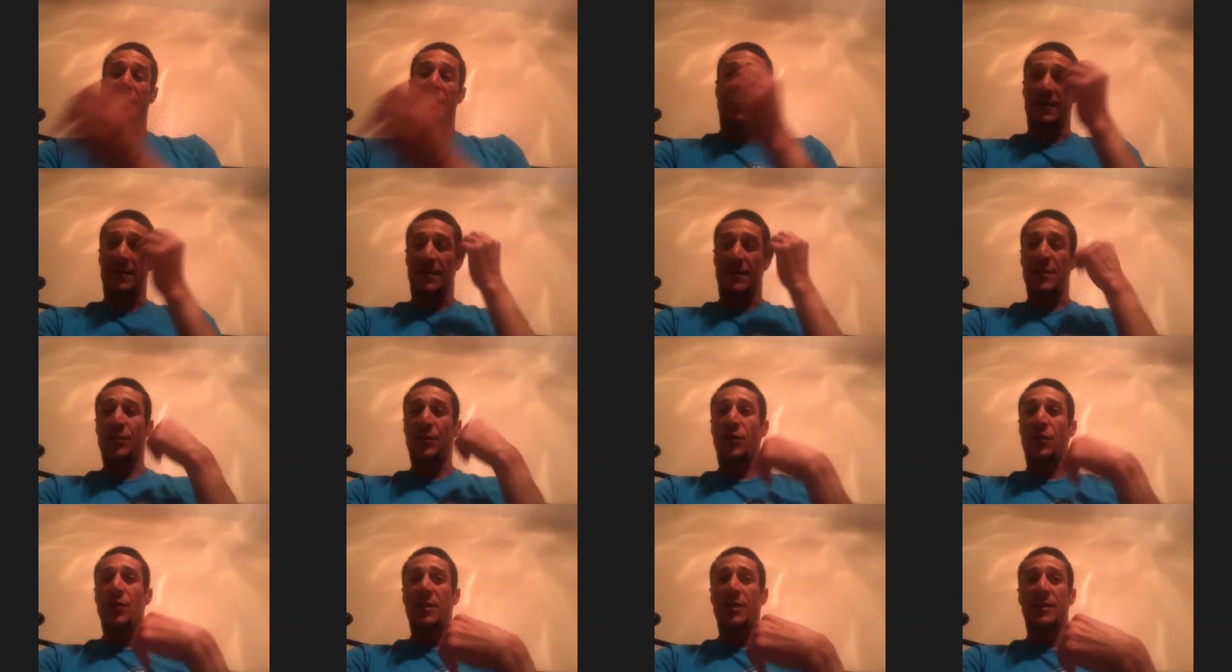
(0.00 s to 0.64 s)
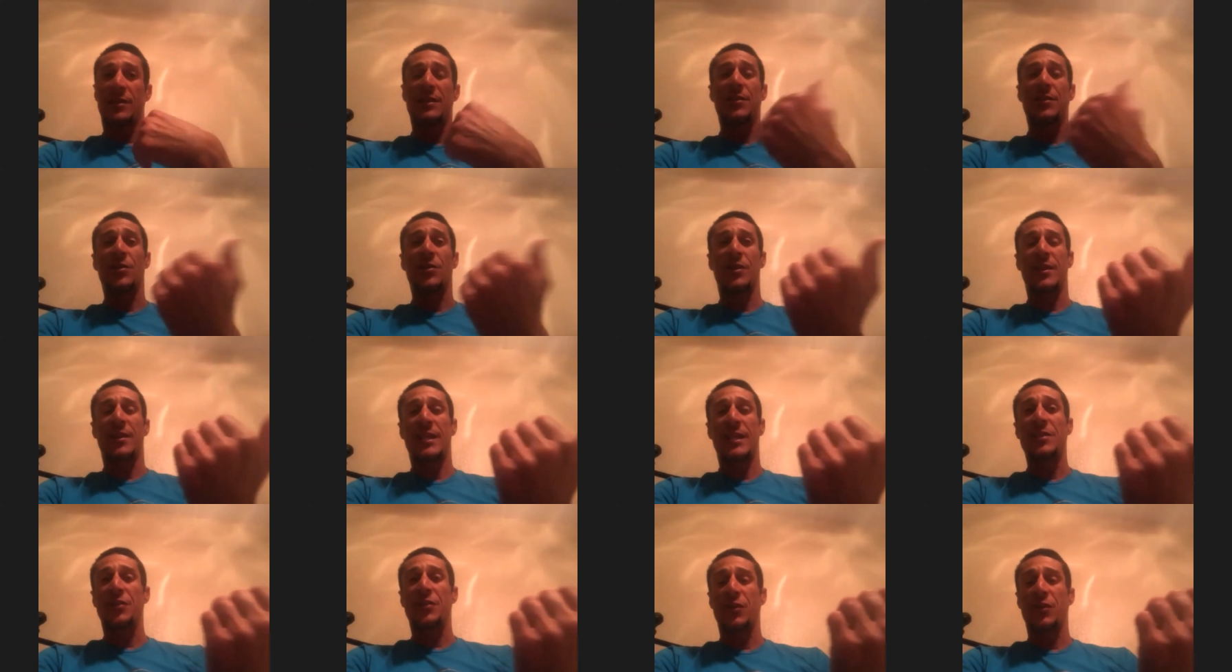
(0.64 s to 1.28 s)
it's gonna
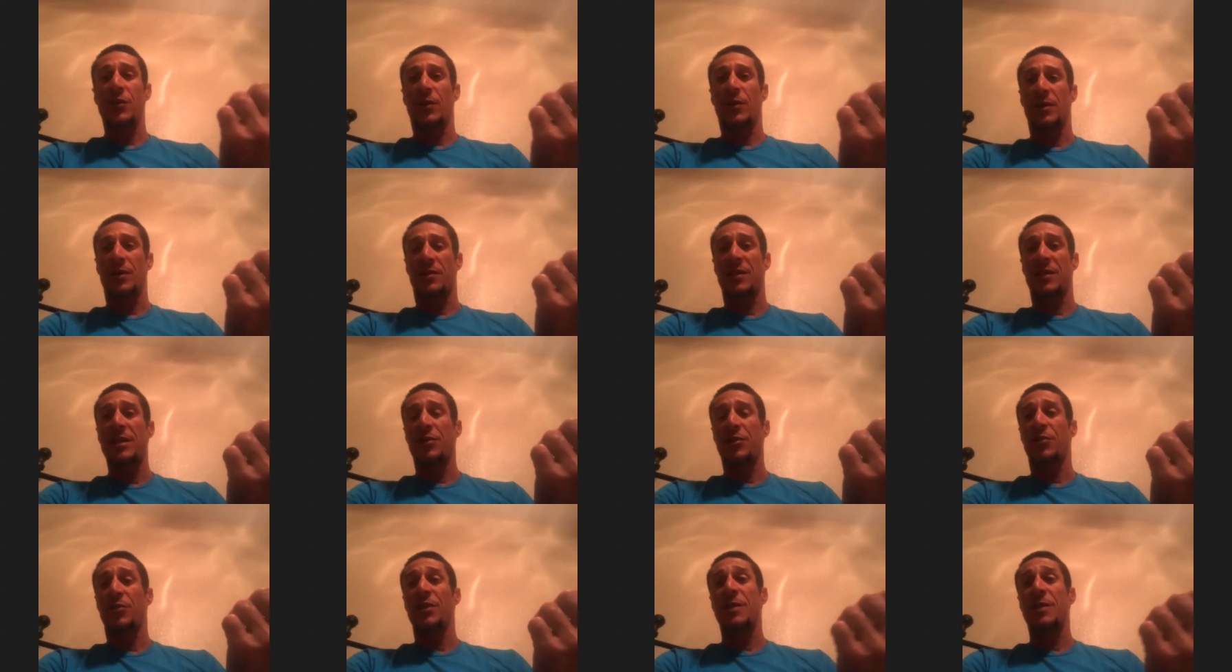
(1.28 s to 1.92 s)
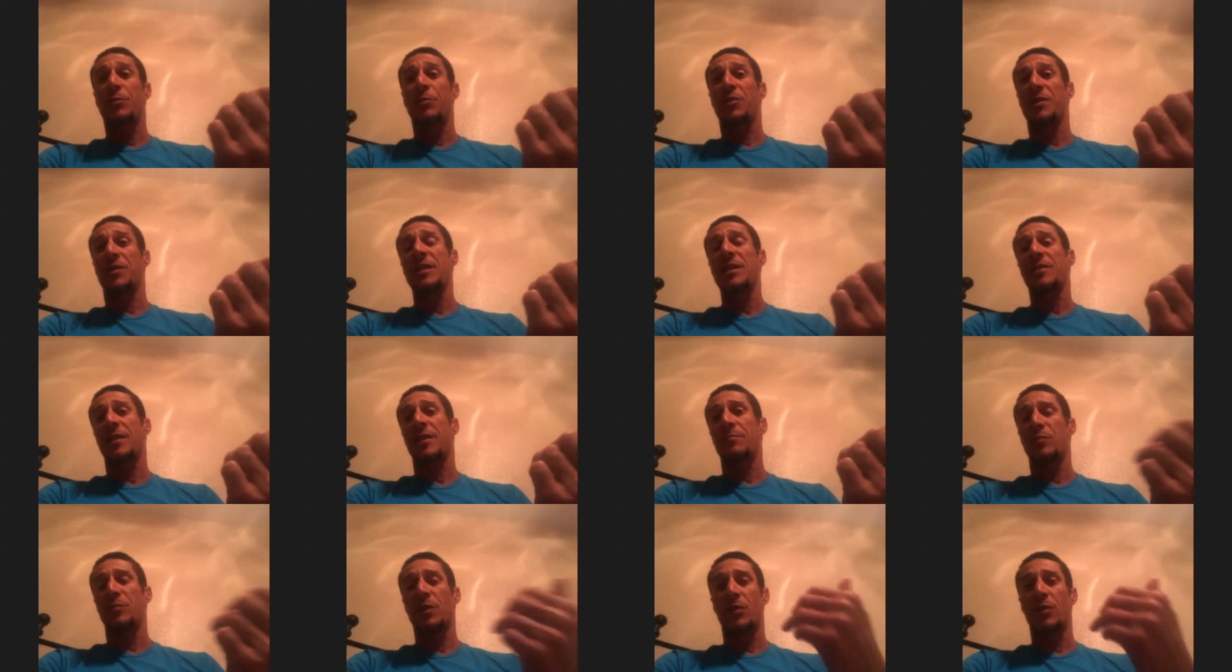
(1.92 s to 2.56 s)
hurt your central nervous
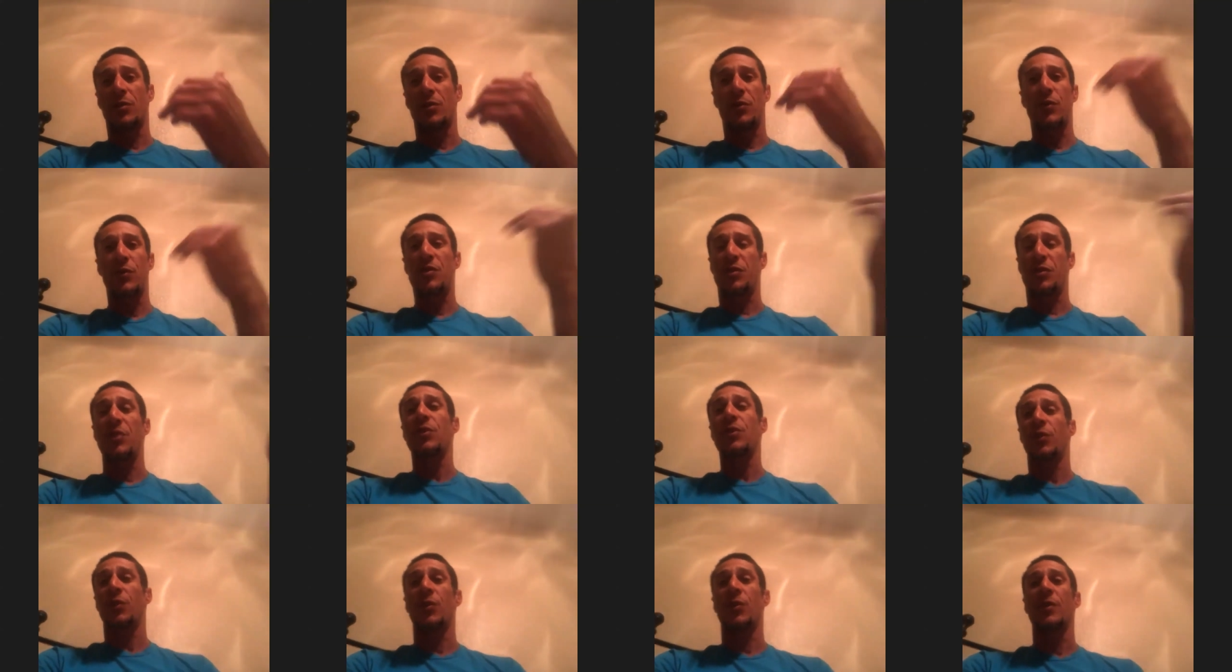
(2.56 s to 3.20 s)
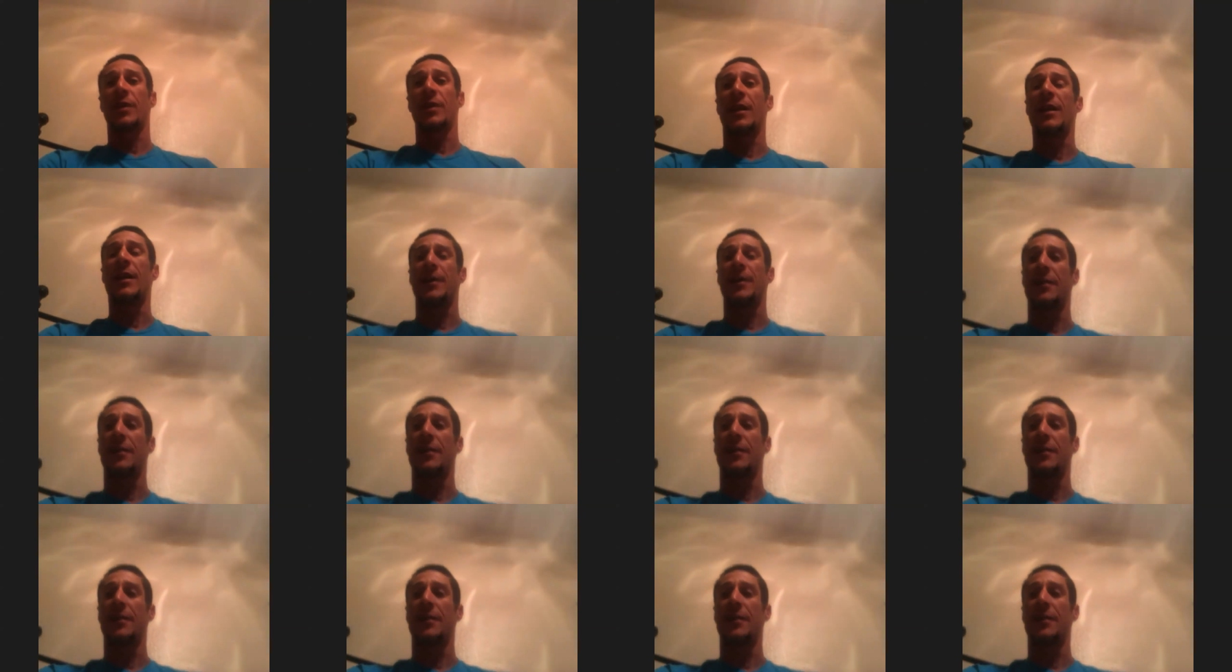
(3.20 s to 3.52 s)
system because you're still going hard.